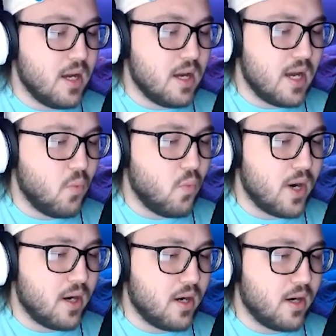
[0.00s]

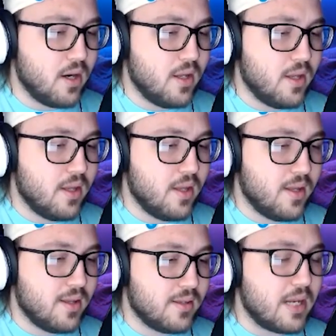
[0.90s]
Where
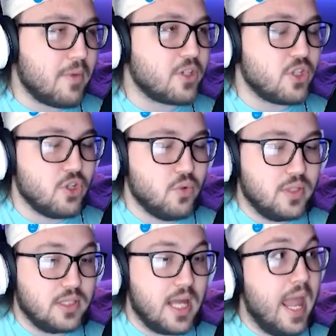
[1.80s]
Kingdom Hearts 2
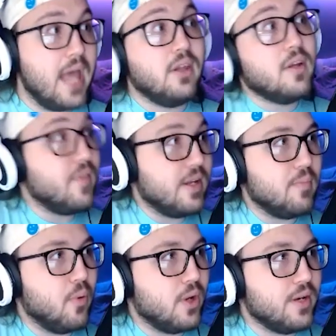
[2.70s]
was the elevated
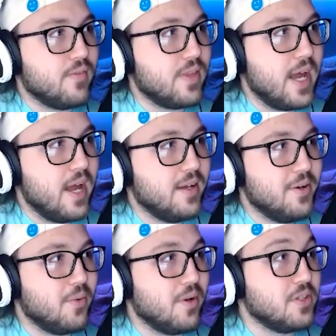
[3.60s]
point of that,
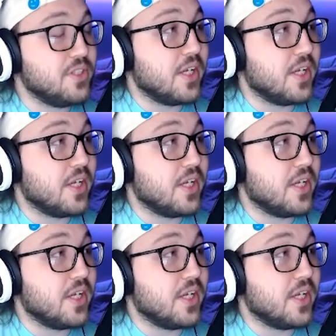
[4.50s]
where I was just like,